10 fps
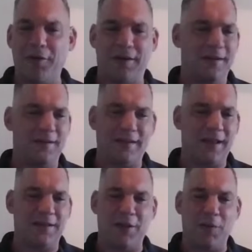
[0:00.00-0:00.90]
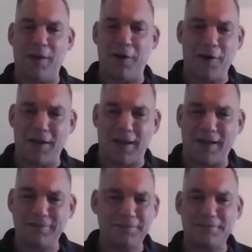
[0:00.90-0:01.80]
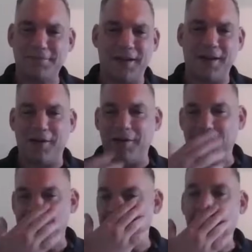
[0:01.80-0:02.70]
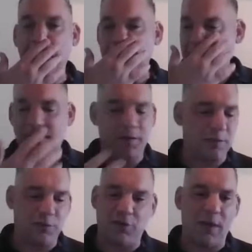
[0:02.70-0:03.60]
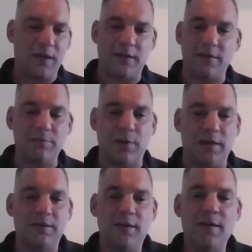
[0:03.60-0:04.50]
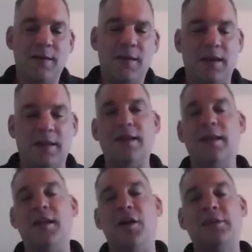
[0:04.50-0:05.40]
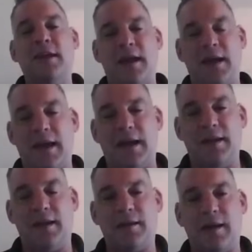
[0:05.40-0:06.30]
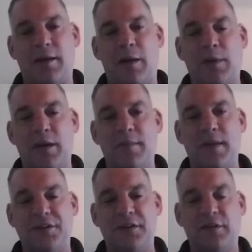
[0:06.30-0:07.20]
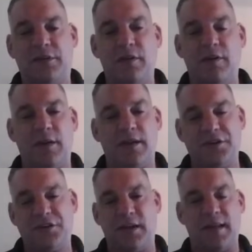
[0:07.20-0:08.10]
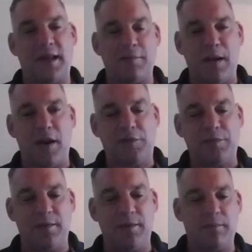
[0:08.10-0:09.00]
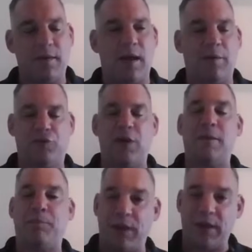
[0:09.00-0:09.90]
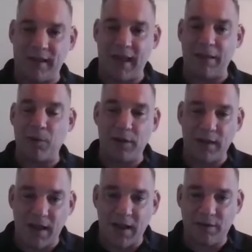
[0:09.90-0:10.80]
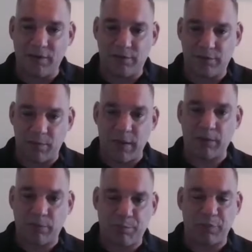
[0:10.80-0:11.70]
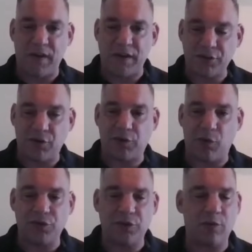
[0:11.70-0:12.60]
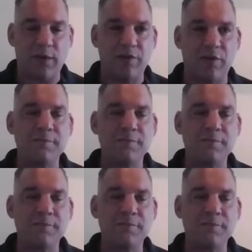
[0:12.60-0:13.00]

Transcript: And yet here we are. Like, it was crazy. But then the other thing I wanted to mention you too, in addition to that embarrassment, I was trying to play the game early on to be a professional soldier or whatever.